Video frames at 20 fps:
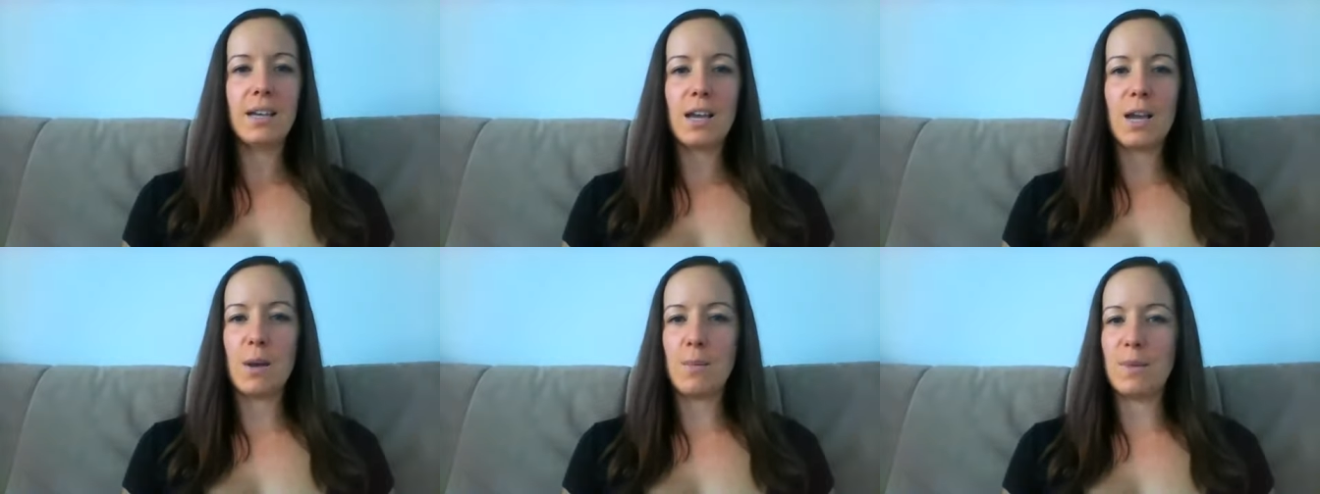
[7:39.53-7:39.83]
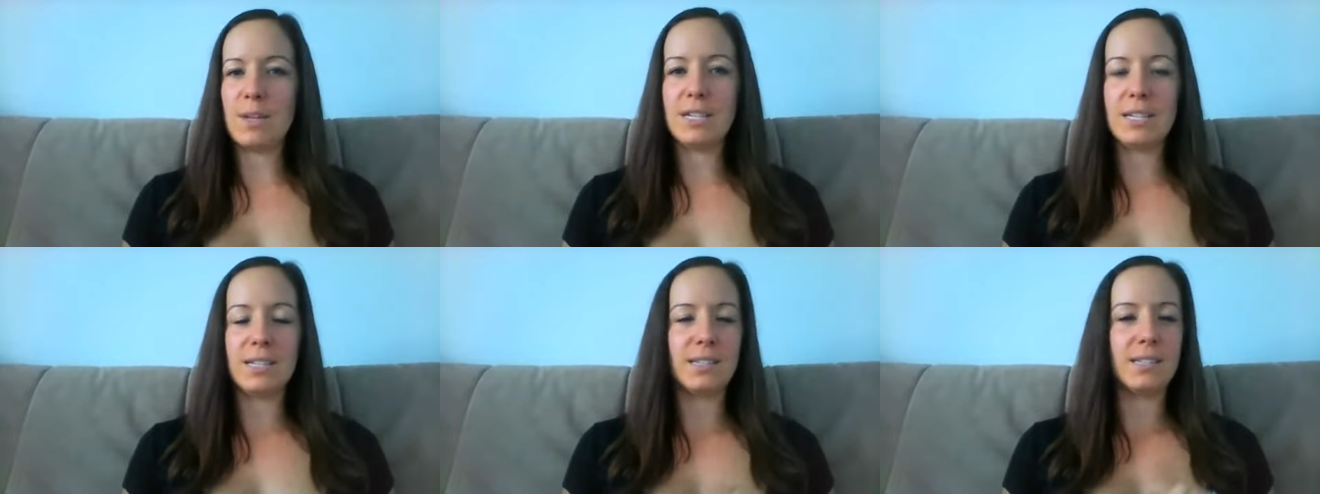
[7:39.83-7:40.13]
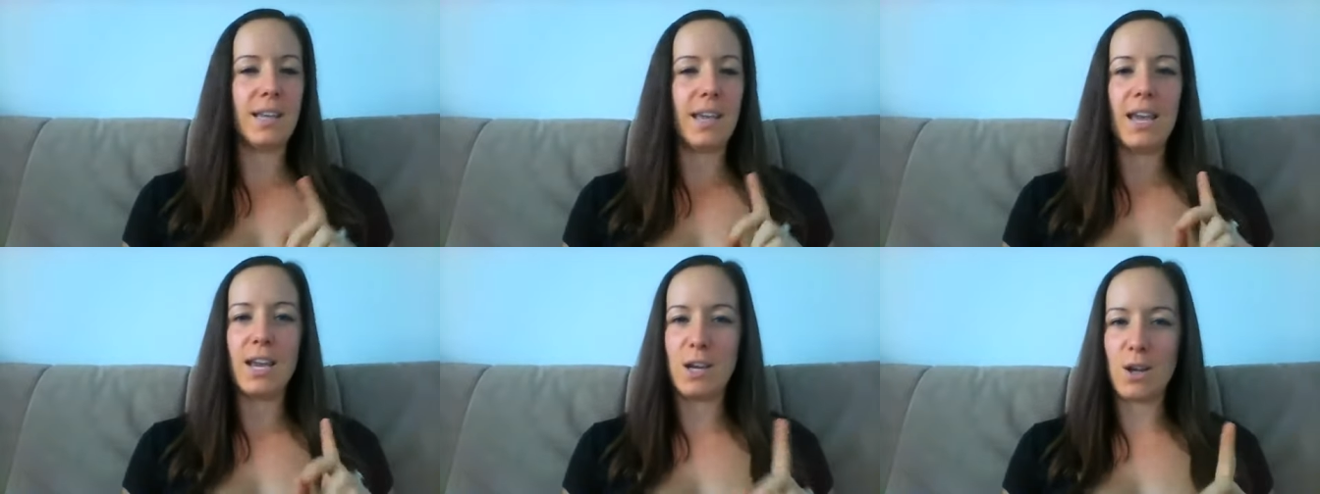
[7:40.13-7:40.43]
commit to
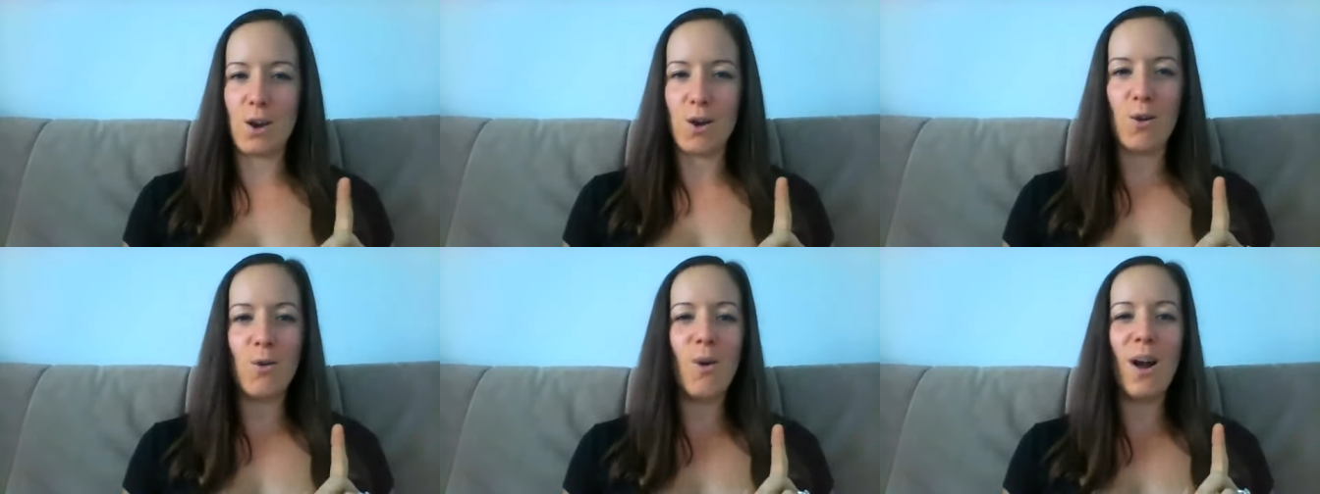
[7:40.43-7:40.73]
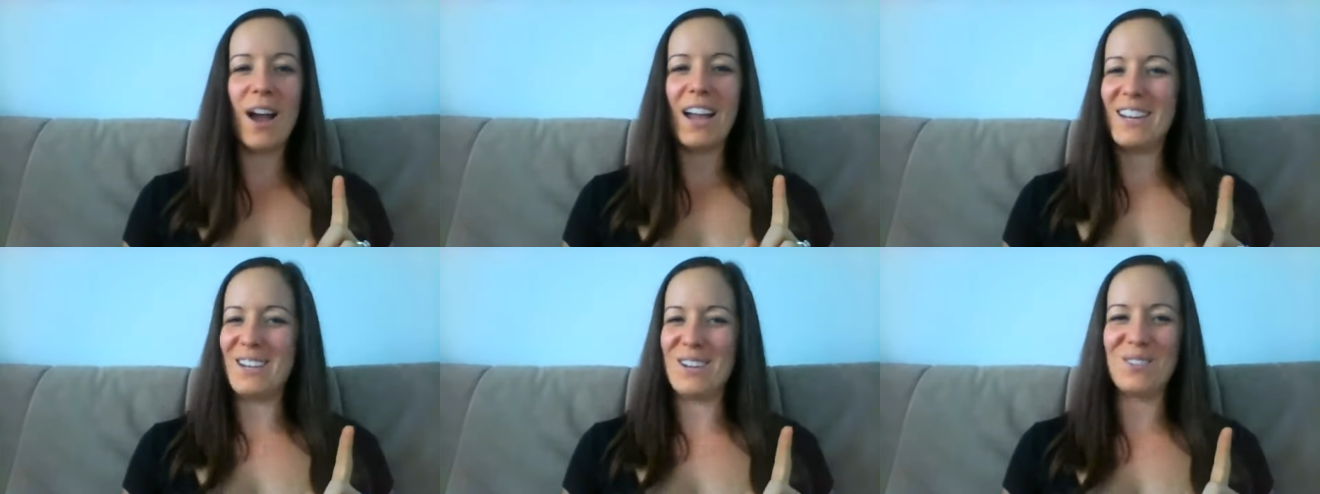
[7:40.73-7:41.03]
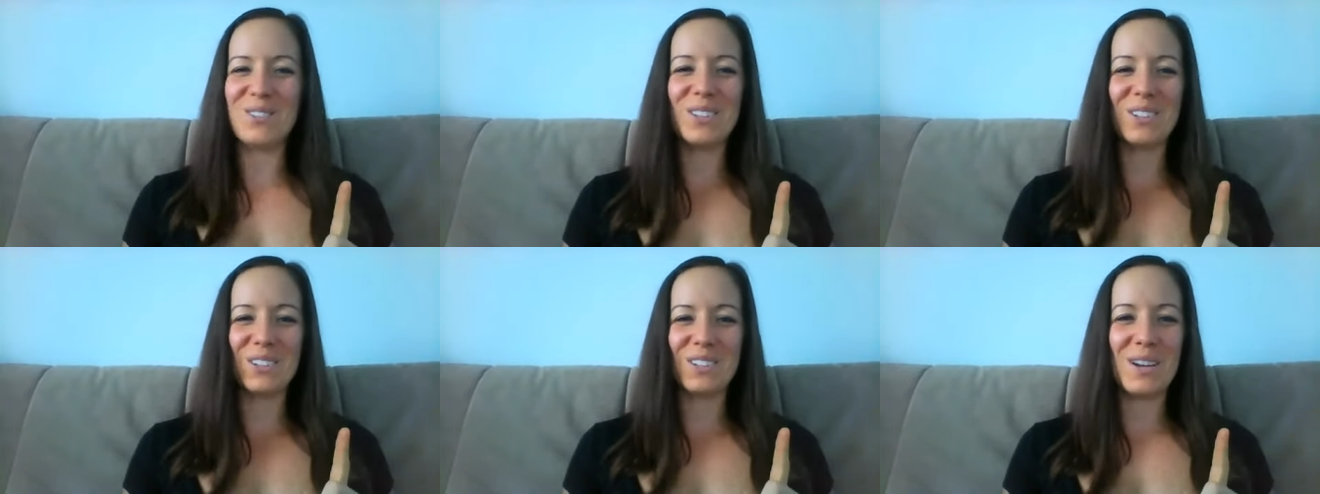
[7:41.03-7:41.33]
saying, no, I
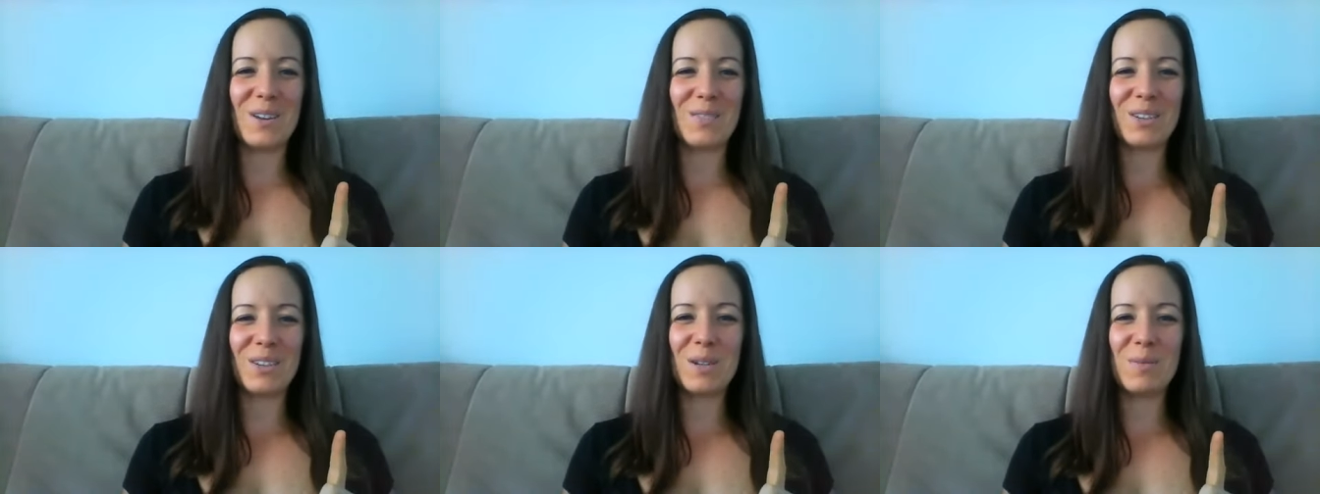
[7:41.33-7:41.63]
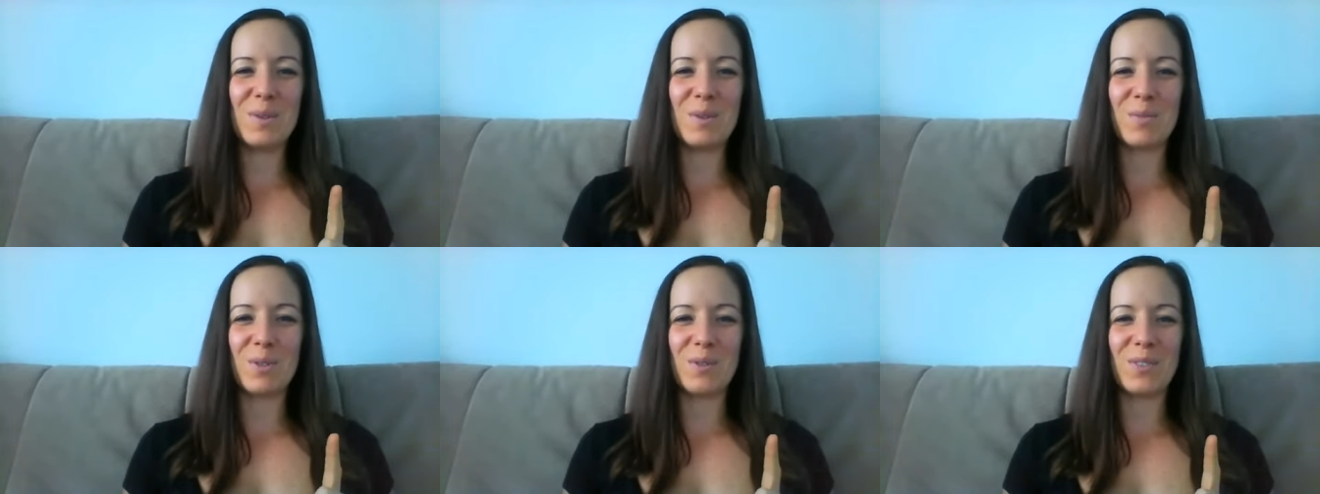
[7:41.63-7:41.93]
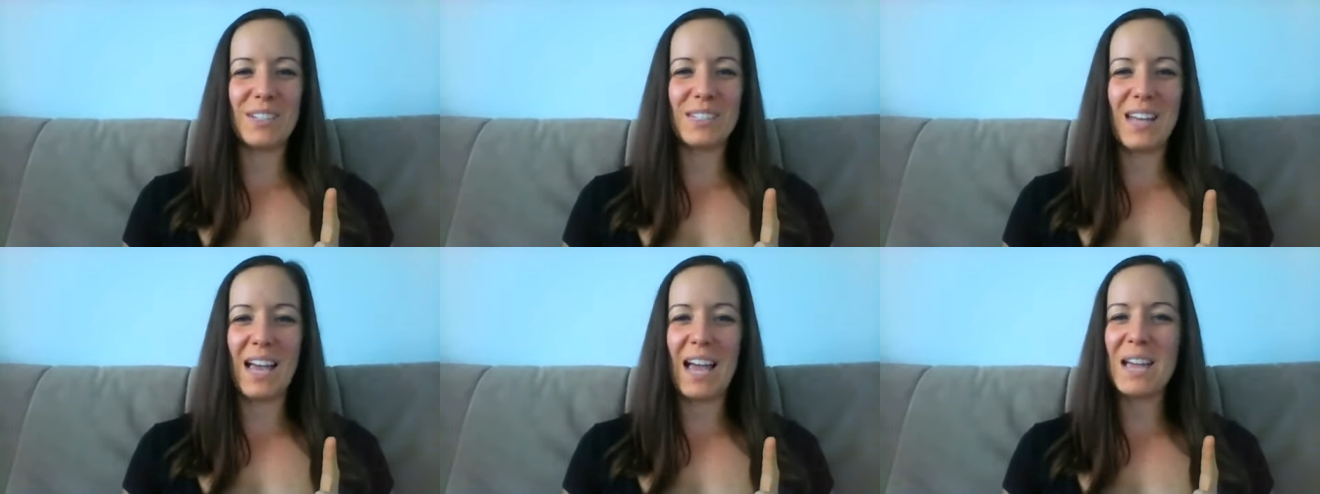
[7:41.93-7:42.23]
know there's never going to be a
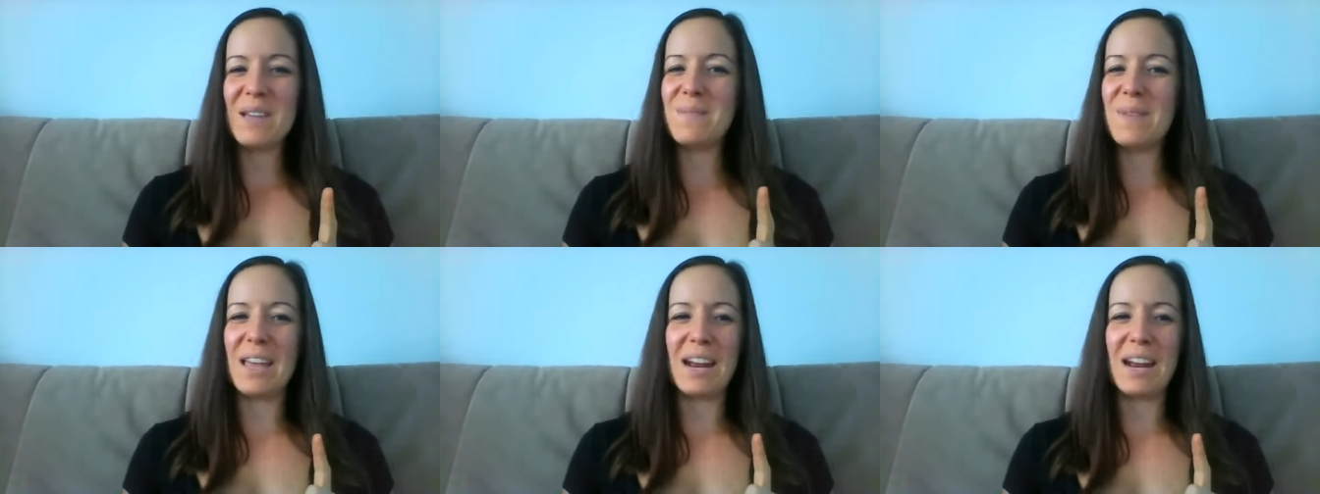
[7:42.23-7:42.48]
perfect time